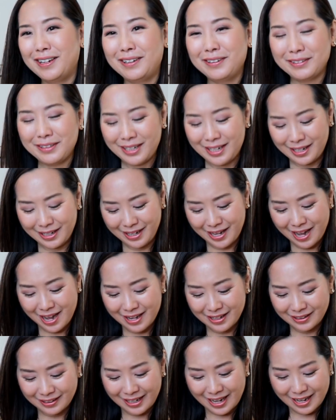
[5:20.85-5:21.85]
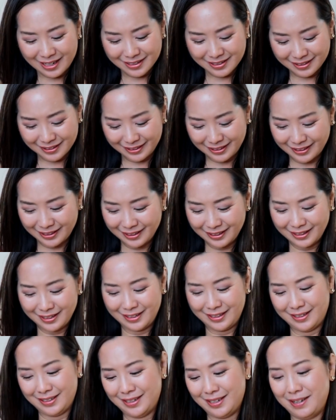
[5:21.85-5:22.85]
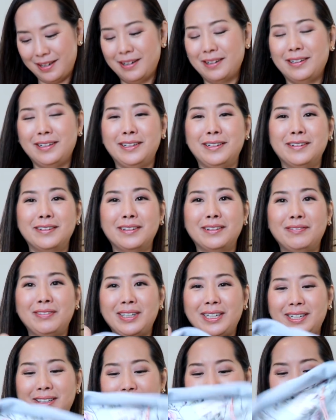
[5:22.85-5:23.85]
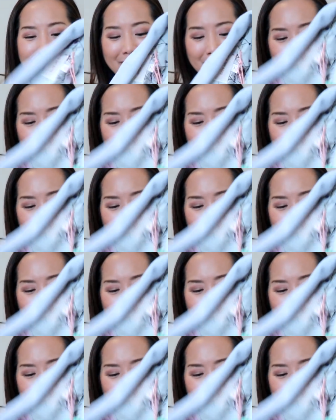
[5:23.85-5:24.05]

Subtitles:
Okay, and lastly, here's the blazer.